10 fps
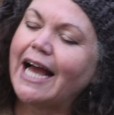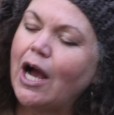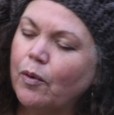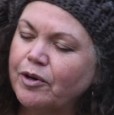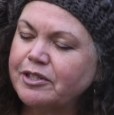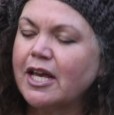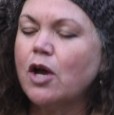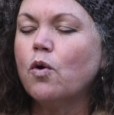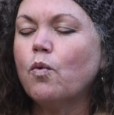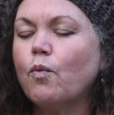hours.
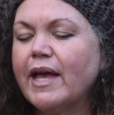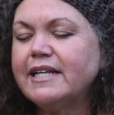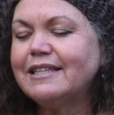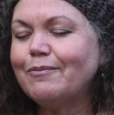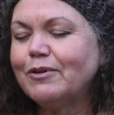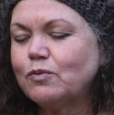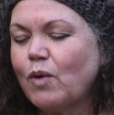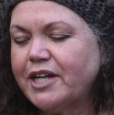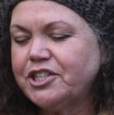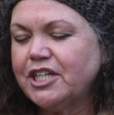When someone's
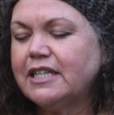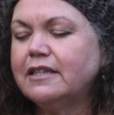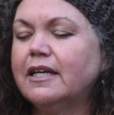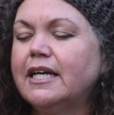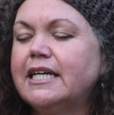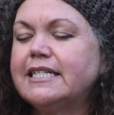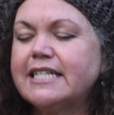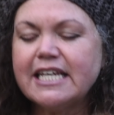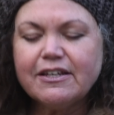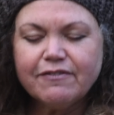watching
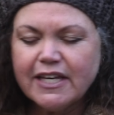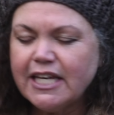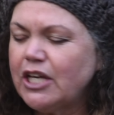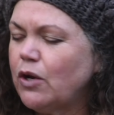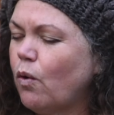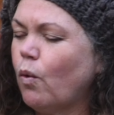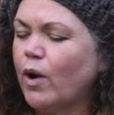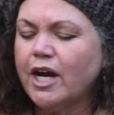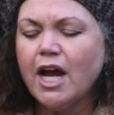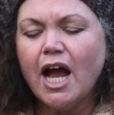TV
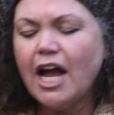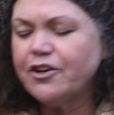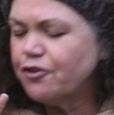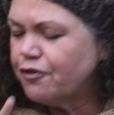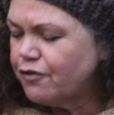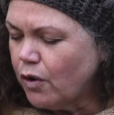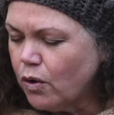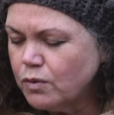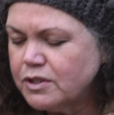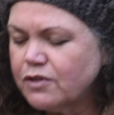or on your
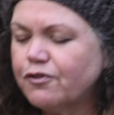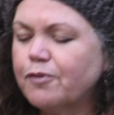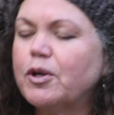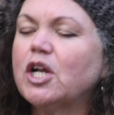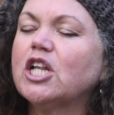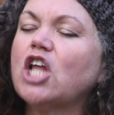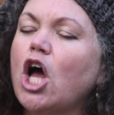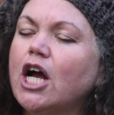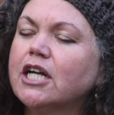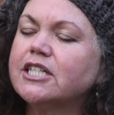phones for
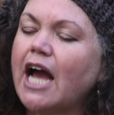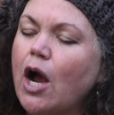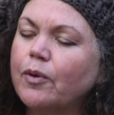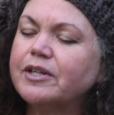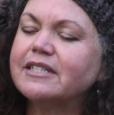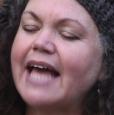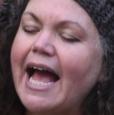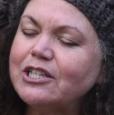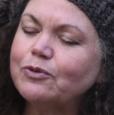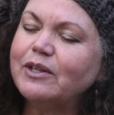prolonged hours,
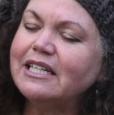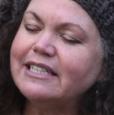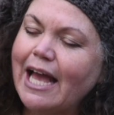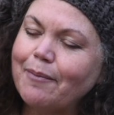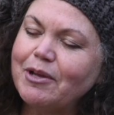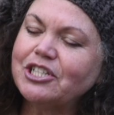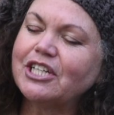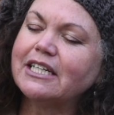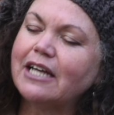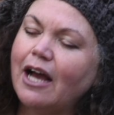that's when the damage
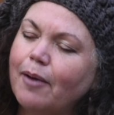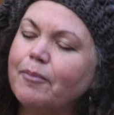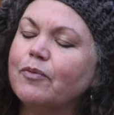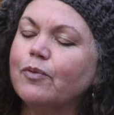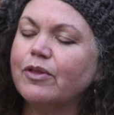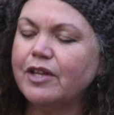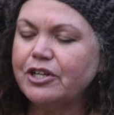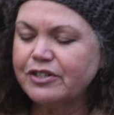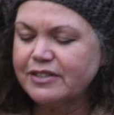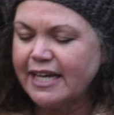can come within
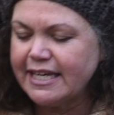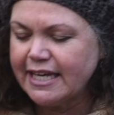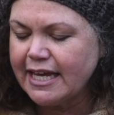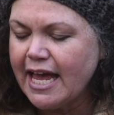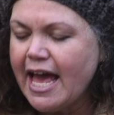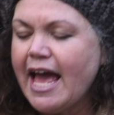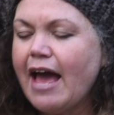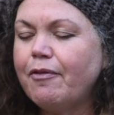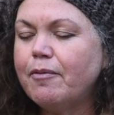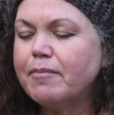your psyche.
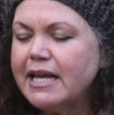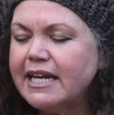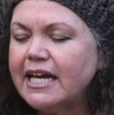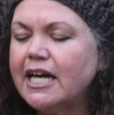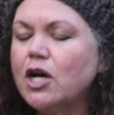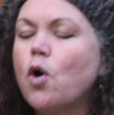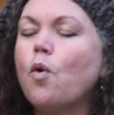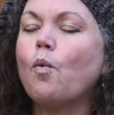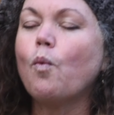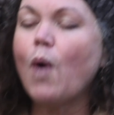And the media
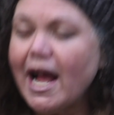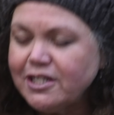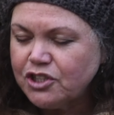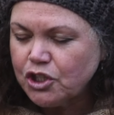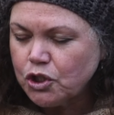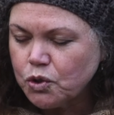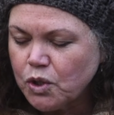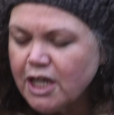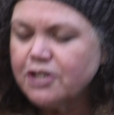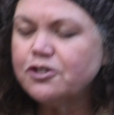wants
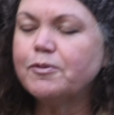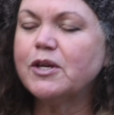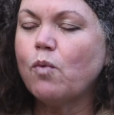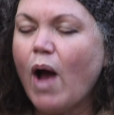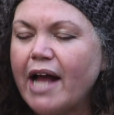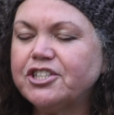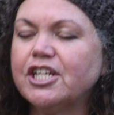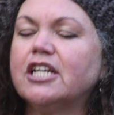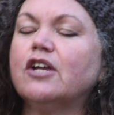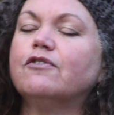you to be
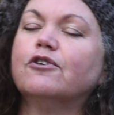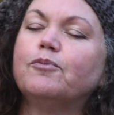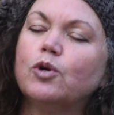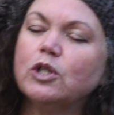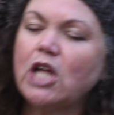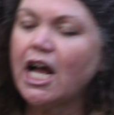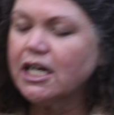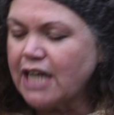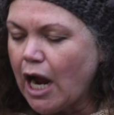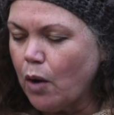watching for
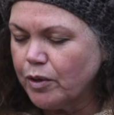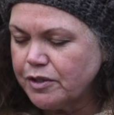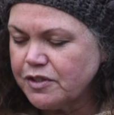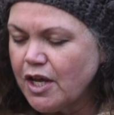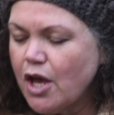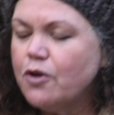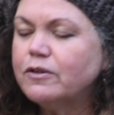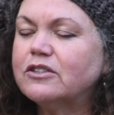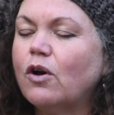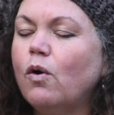prolonged hours.
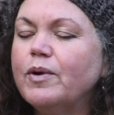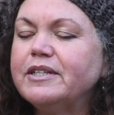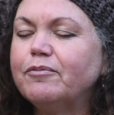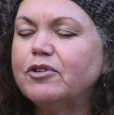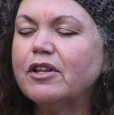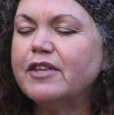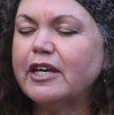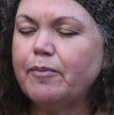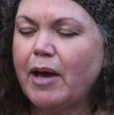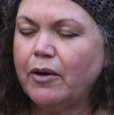That's always something to
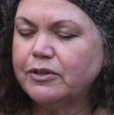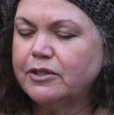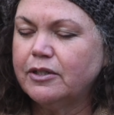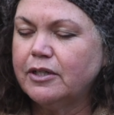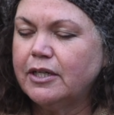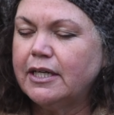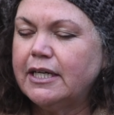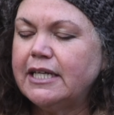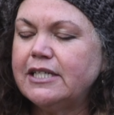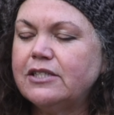think about,
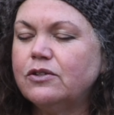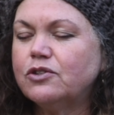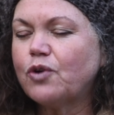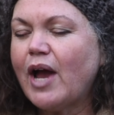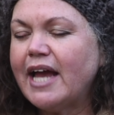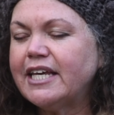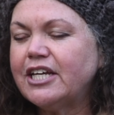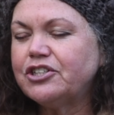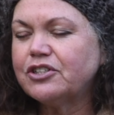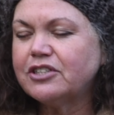is to try and
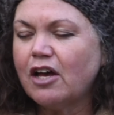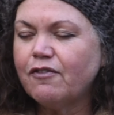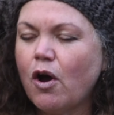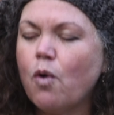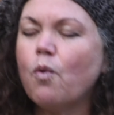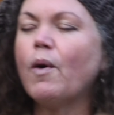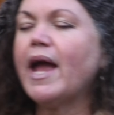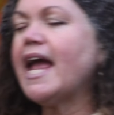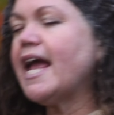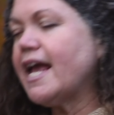get yourself
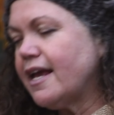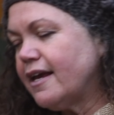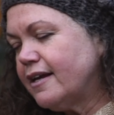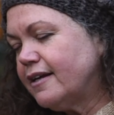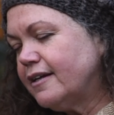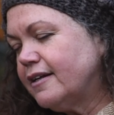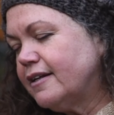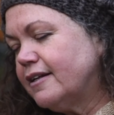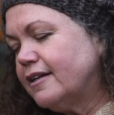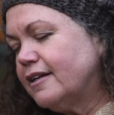away
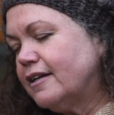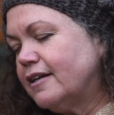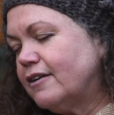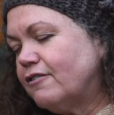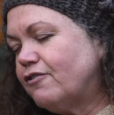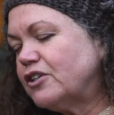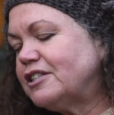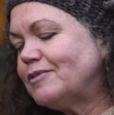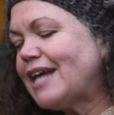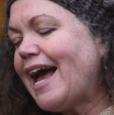for
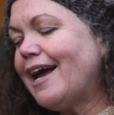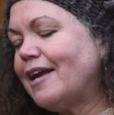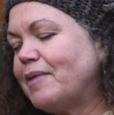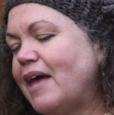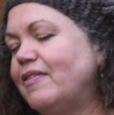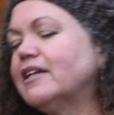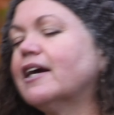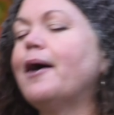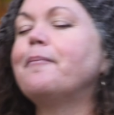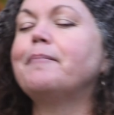some time and then
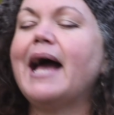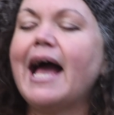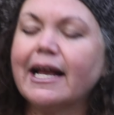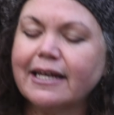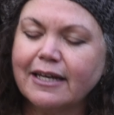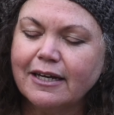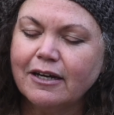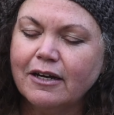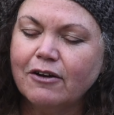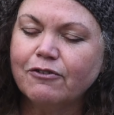come back
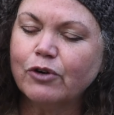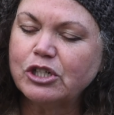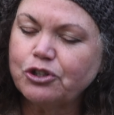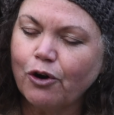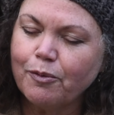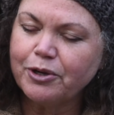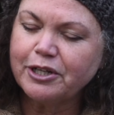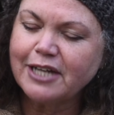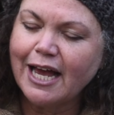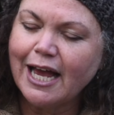for a short
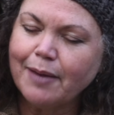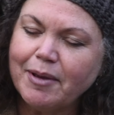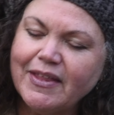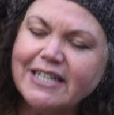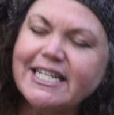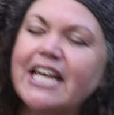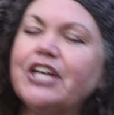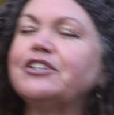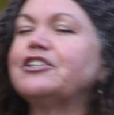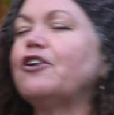period of time and then take
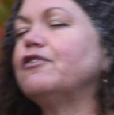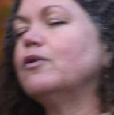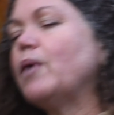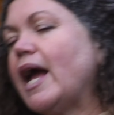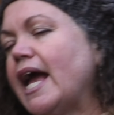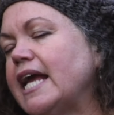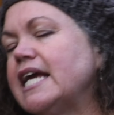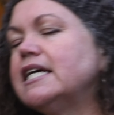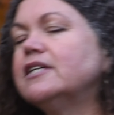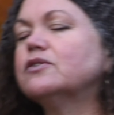yourself away
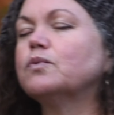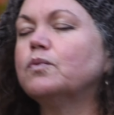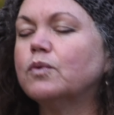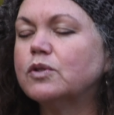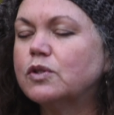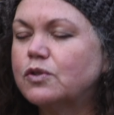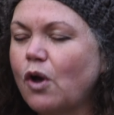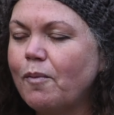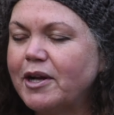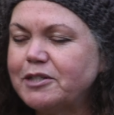is
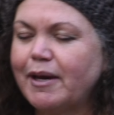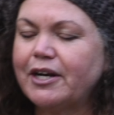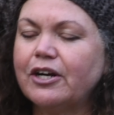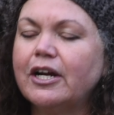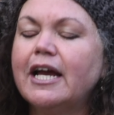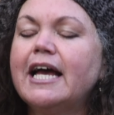so much better